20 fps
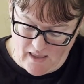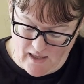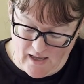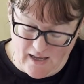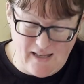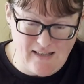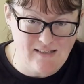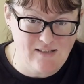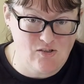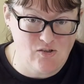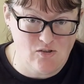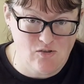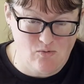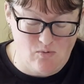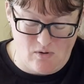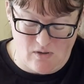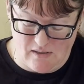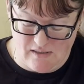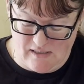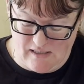It's good
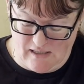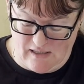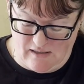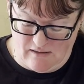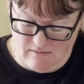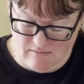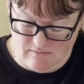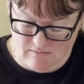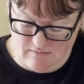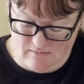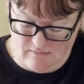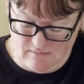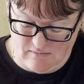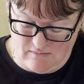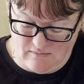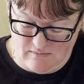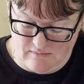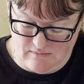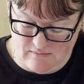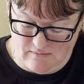quality.
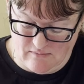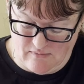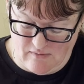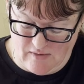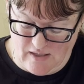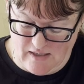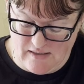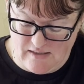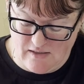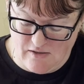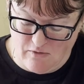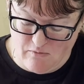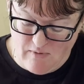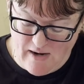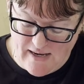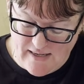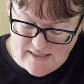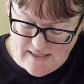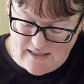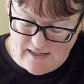The
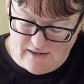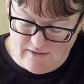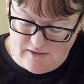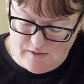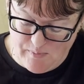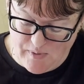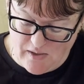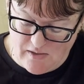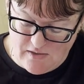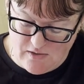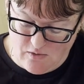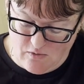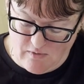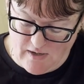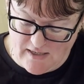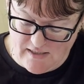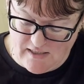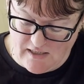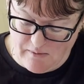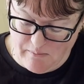rating here is personal
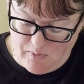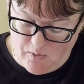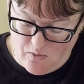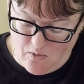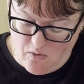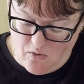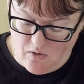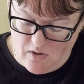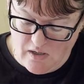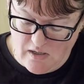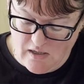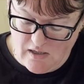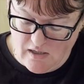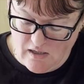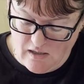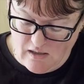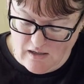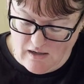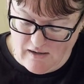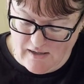rating. Poor,
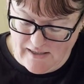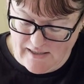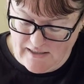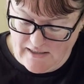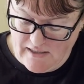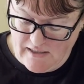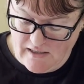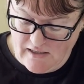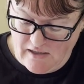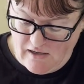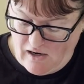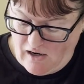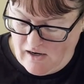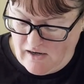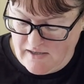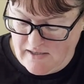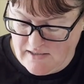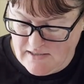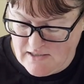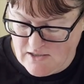like,
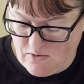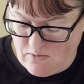highest